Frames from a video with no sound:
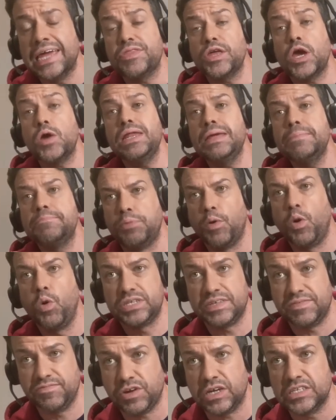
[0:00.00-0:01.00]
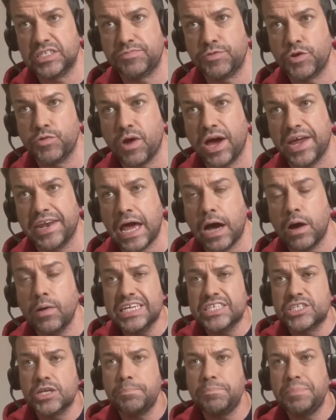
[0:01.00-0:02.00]
The only board in front of you right now
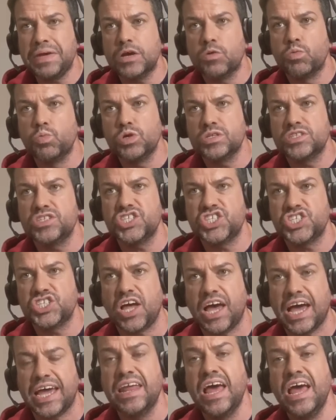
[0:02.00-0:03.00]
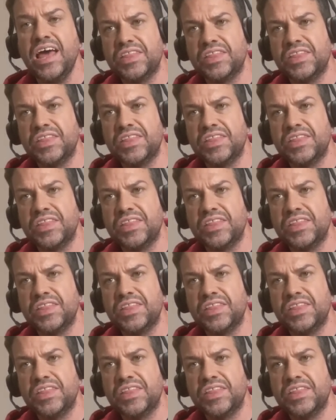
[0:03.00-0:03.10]
is a big wooden sign